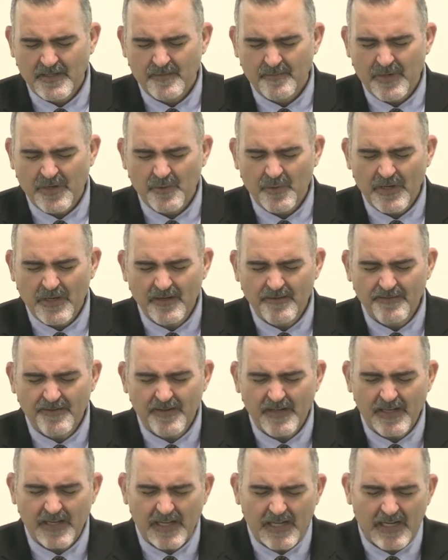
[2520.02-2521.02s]
May we live
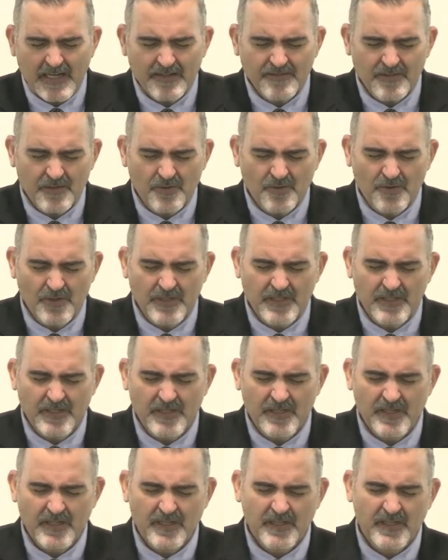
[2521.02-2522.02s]
lives, Lord,
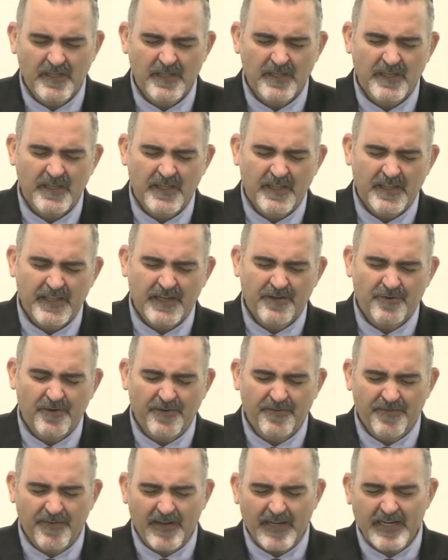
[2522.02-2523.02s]
that
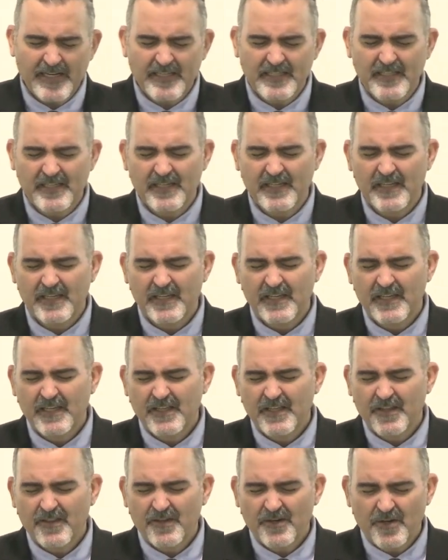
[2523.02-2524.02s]
reflect
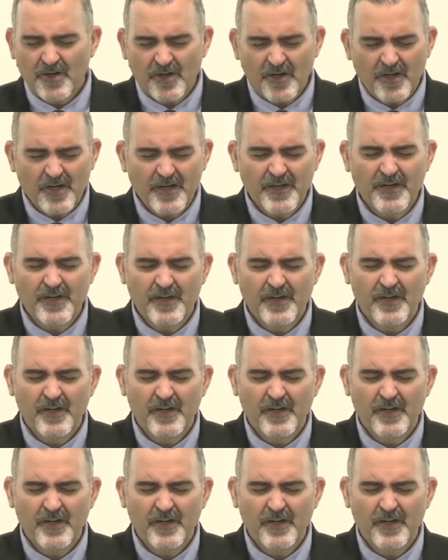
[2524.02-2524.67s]
the God